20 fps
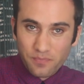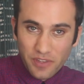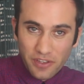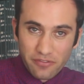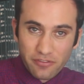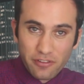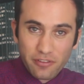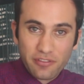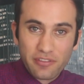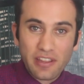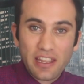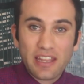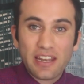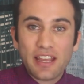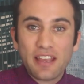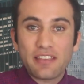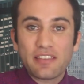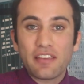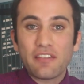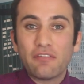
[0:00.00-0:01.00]
if your state
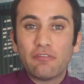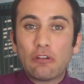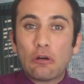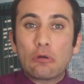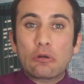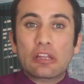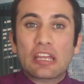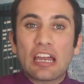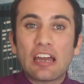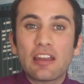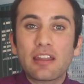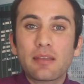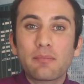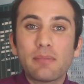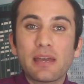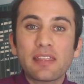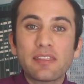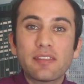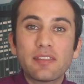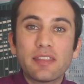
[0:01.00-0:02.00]
has a vote
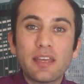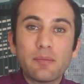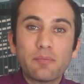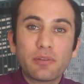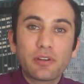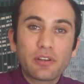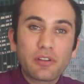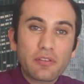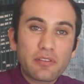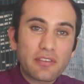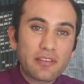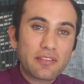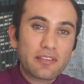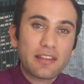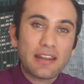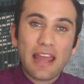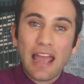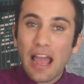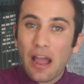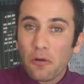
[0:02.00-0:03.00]
counting method that produces
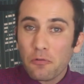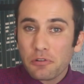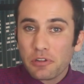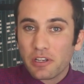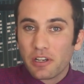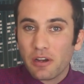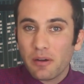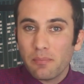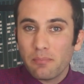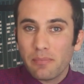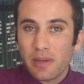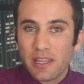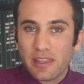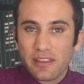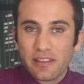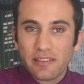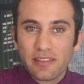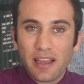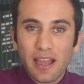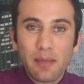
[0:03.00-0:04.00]
an outcome by
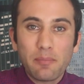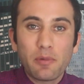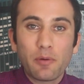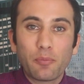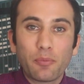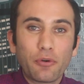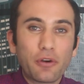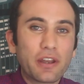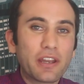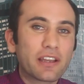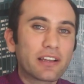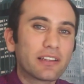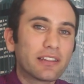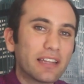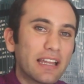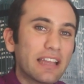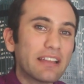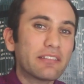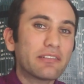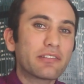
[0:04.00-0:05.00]
the time appointing
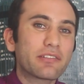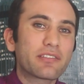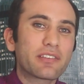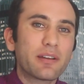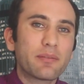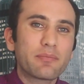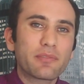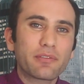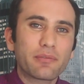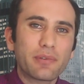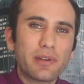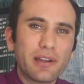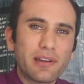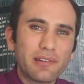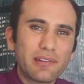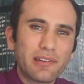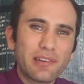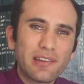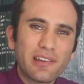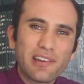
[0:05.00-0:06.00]
electors comes
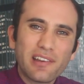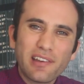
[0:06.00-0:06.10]
around,